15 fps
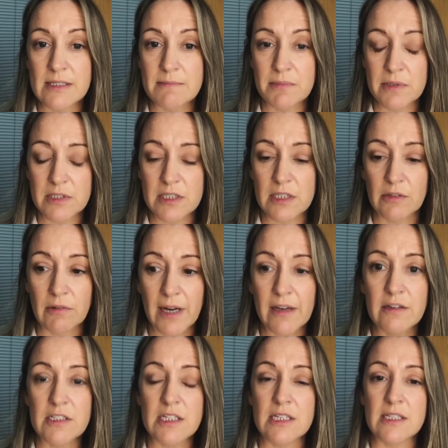But the
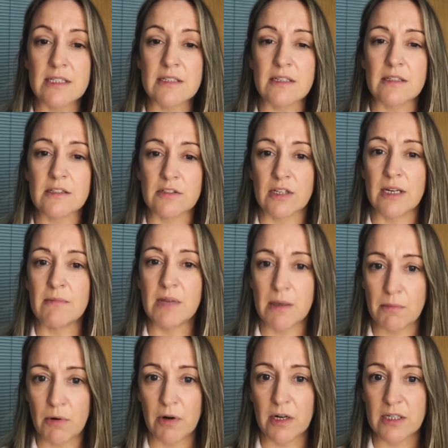grout is extremely
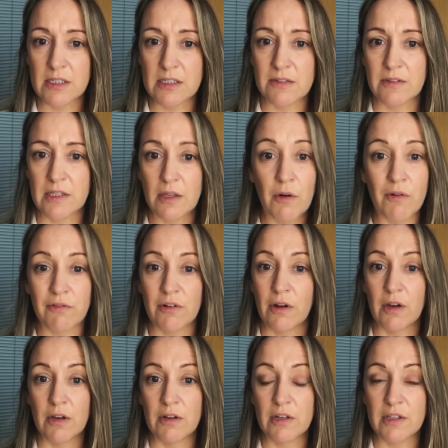important to the overall
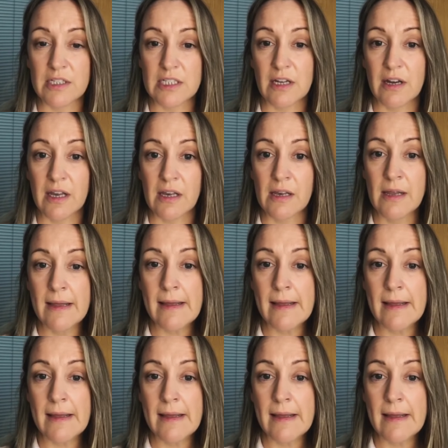look of the tile.